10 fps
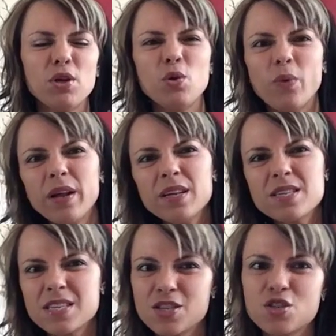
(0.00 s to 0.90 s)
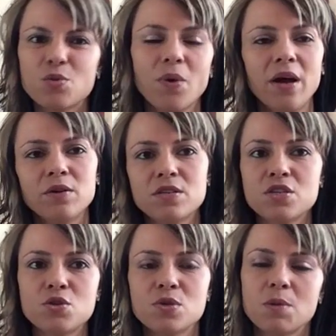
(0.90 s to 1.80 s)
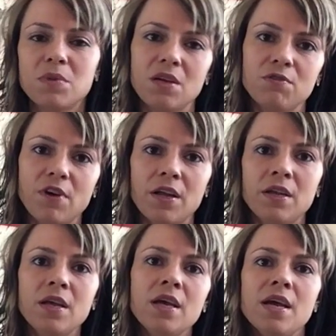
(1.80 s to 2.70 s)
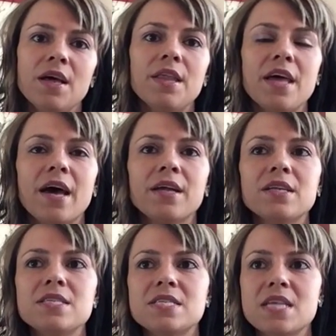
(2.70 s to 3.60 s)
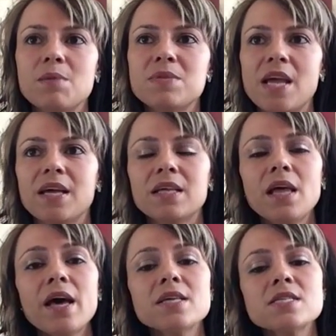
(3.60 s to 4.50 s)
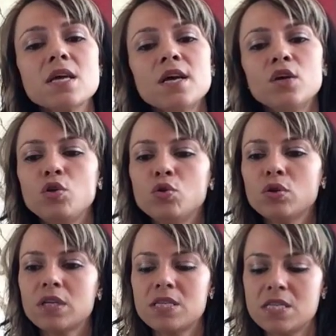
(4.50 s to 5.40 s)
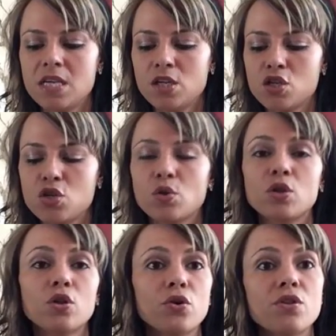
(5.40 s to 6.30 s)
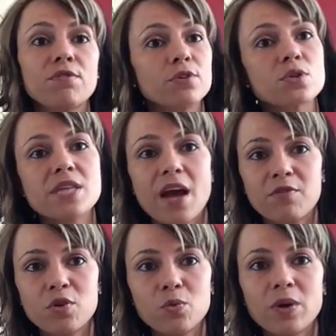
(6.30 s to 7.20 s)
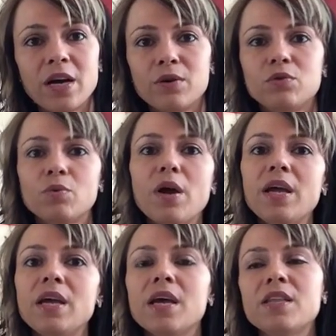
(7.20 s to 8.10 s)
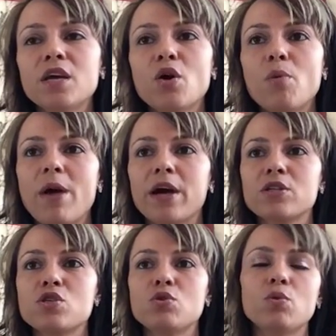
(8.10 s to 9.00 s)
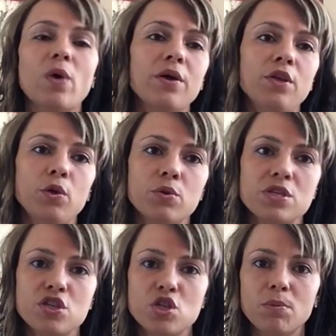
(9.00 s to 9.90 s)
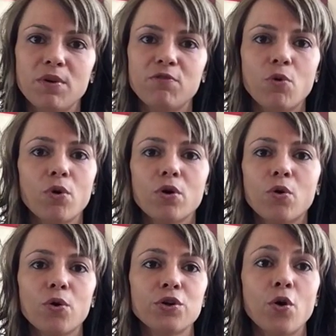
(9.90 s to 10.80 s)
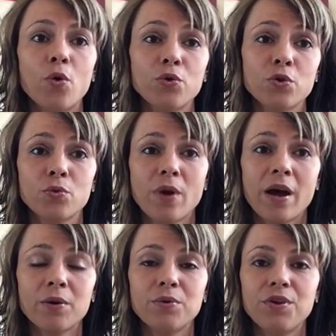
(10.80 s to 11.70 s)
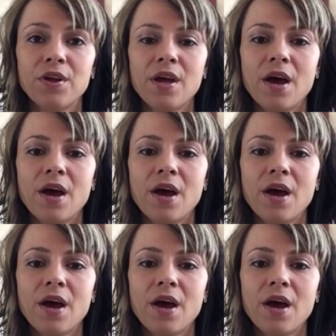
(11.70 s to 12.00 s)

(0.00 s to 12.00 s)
but you want to teach the round to do something fun that same day in class, you could learn the first half of the round, right? And then go back to the round that you were teaching before, or an older round.